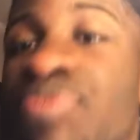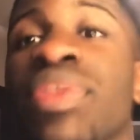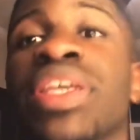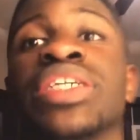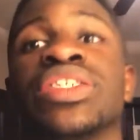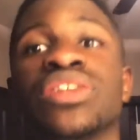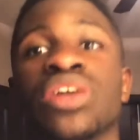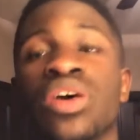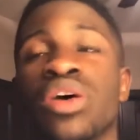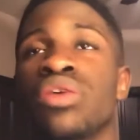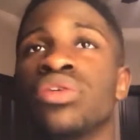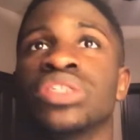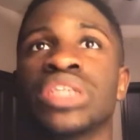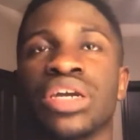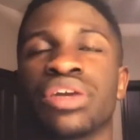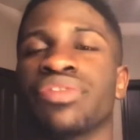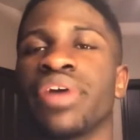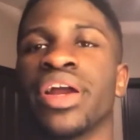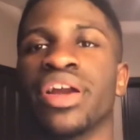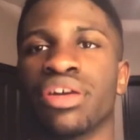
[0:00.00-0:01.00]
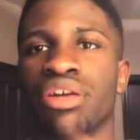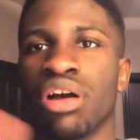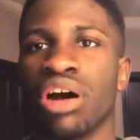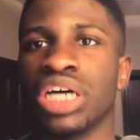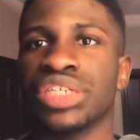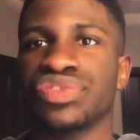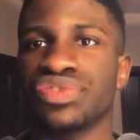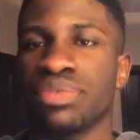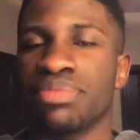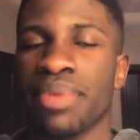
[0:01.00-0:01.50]
So it was like right
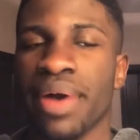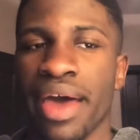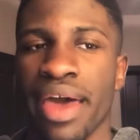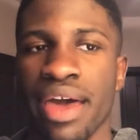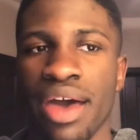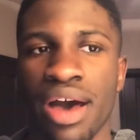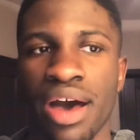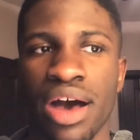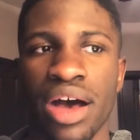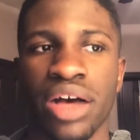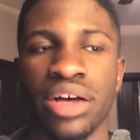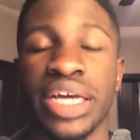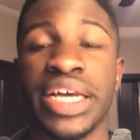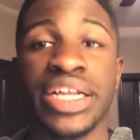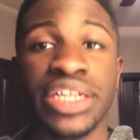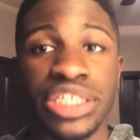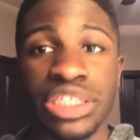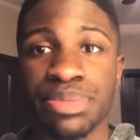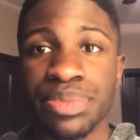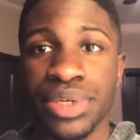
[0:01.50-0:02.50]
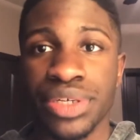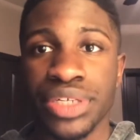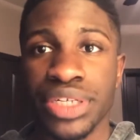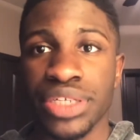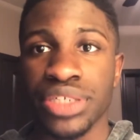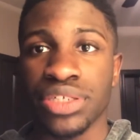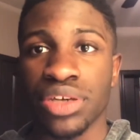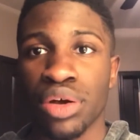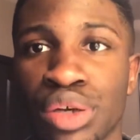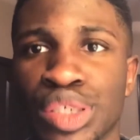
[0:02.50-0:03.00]
across from my English
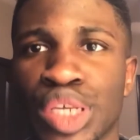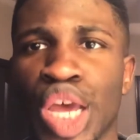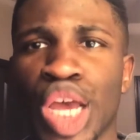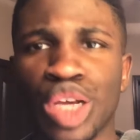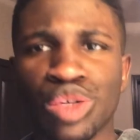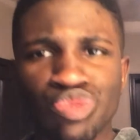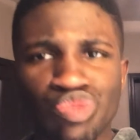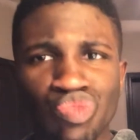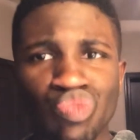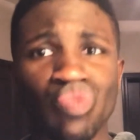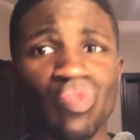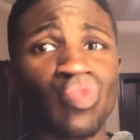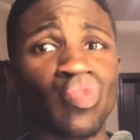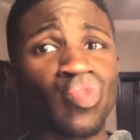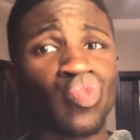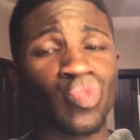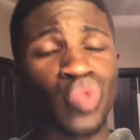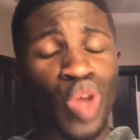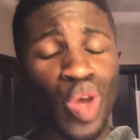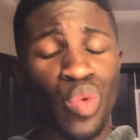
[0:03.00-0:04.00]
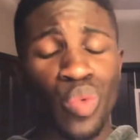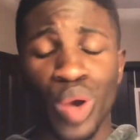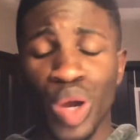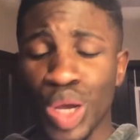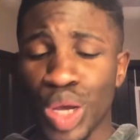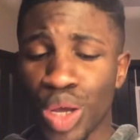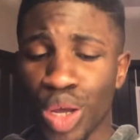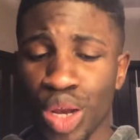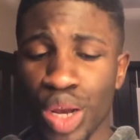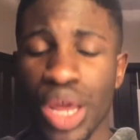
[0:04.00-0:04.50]
building. So I was like, we're
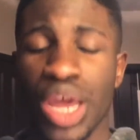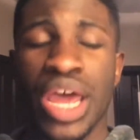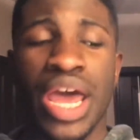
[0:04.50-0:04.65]
good.